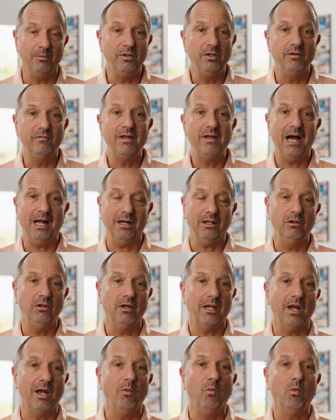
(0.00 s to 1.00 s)
You've got to
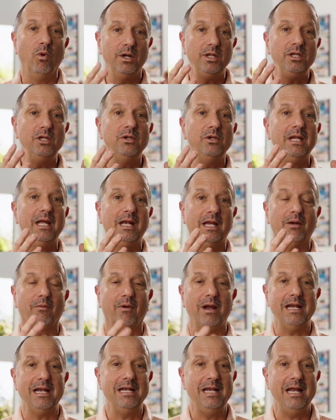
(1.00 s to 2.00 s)
look at what are you getting
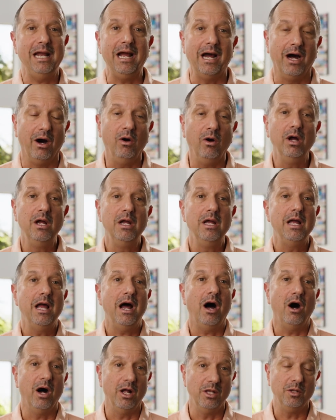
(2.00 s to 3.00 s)
right now
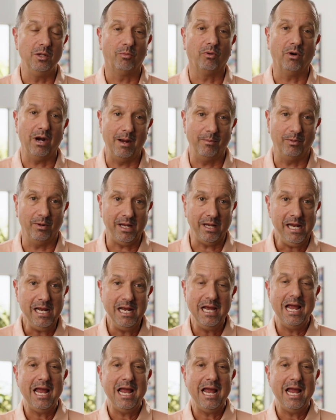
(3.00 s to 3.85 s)
on the property,